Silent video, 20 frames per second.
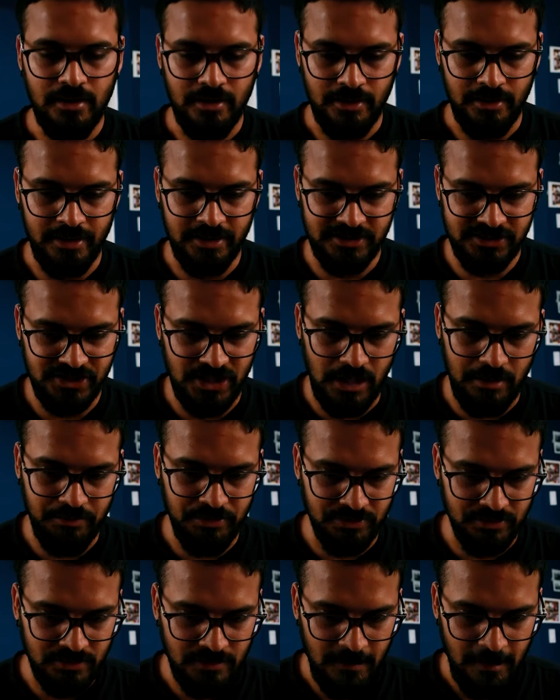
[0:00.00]
gets
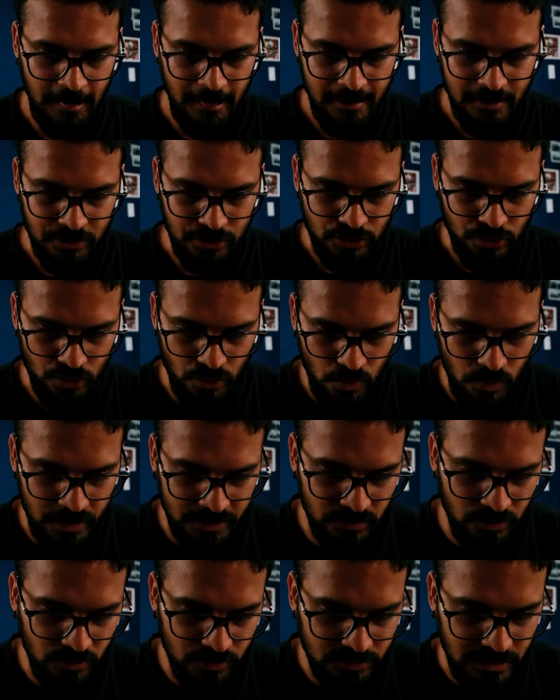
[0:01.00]
sharpened. You don't
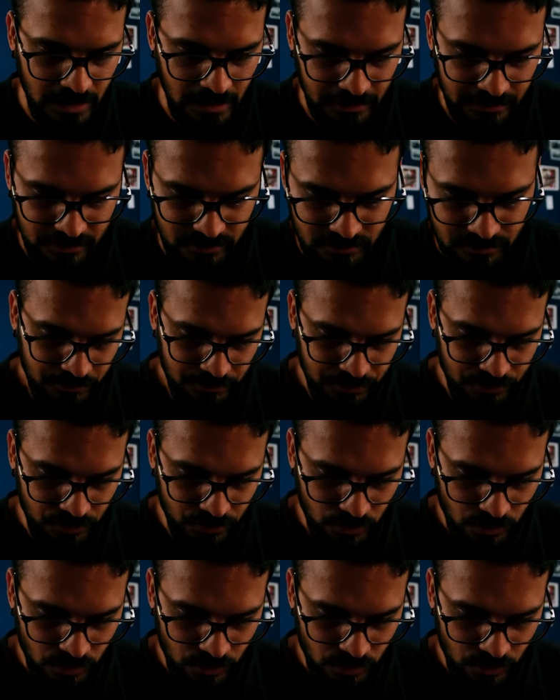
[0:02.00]
want to do that. You